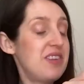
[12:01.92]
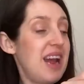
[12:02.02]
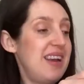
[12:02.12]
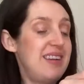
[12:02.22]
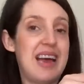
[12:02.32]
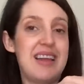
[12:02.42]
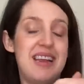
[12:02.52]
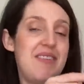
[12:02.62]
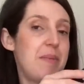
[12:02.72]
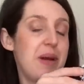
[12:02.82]
changes
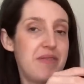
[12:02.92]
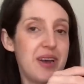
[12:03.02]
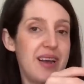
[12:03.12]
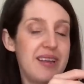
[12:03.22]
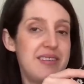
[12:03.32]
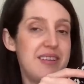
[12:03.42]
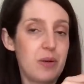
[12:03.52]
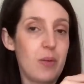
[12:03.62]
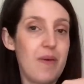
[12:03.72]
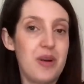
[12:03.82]
actually for my first
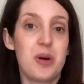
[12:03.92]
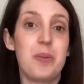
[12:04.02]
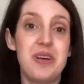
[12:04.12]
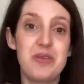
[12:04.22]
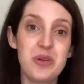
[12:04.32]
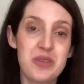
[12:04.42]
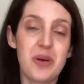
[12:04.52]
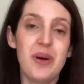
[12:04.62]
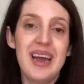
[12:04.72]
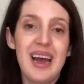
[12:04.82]
saguaro top, which I've also
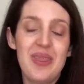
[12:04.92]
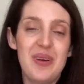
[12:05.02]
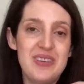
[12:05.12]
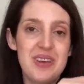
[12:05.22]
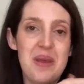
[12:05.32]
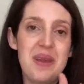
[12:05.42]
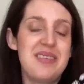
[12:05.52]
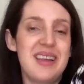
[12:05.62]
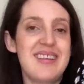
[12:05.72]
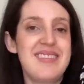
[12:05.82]
got here. I thought I'd show you
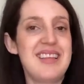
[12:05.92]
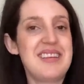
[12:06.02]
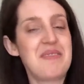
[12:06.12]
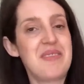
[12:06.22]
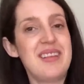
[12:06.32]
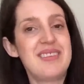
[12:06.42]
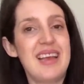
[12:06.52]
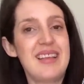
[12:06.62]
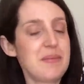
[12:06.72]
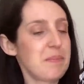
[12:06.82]
so you can see the
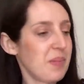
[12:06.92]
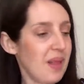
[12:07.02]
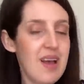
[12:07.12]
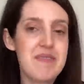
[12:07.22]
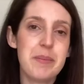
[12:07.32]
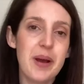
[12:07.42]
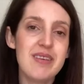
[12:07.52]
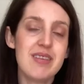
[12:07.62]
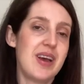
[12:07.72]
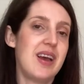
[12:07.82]
differences. For
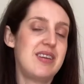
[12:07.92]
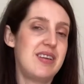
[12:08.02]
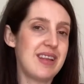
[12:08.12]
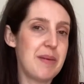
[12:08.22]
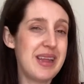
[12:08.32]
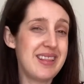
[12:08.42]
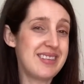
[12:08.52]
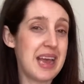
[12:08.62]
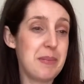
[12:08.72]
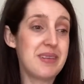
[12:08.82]
both versions, I made the
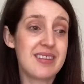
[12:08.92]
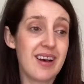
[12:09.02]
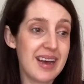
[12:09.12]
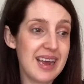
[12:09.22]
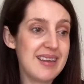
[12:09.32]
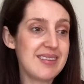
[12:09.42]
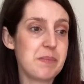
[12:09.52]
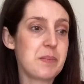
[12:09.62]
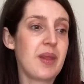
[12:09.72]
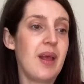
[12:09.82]
same size,
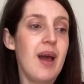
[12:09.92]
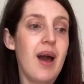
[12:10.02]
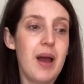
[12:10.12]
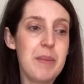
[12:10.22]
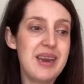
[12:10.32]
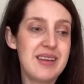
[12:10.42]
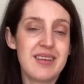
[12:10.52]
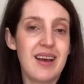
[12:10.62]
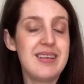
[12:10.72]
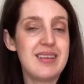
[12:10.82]
I made a
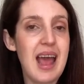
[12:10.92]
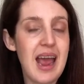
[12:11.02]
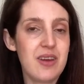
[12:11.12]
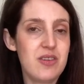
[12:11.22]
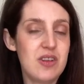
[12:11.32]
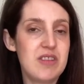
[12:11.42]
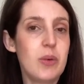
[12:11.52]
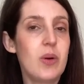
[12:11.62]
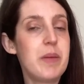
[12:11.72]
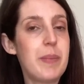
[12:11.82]
size extra
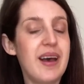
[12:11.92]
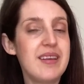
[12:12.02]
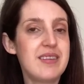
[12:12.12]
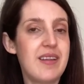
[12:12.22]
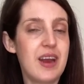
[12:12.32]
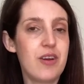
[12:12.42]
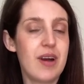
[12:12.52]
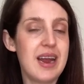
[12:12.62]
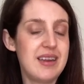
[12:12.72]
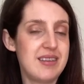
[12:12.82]
small at the bust and then
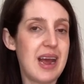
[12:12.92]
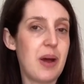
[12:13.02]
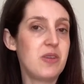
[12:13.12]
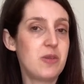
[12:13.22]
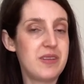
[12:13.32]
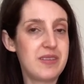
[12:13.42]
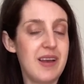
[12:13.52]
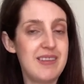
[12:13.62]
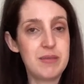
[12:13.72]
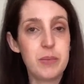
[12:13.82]
graded out to a
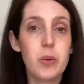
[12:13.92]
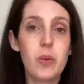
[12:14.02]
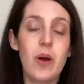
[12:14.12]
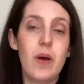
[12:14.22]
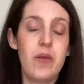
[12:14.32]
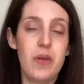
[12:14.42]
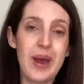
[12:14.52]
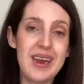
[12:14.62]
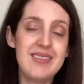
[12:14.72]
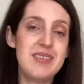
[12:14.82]
size small on the
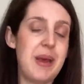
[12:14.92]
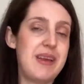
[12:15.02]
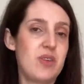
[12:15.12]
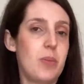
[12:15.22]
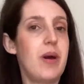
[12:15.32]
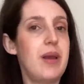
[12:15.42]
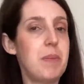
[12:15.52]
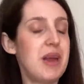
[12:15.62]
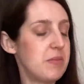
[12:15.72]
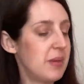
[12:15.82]
waist based on my
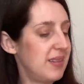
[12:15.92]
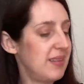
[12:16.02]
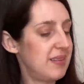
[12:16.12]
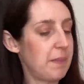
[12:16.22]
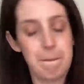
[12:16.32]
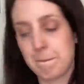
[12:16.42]
measurements.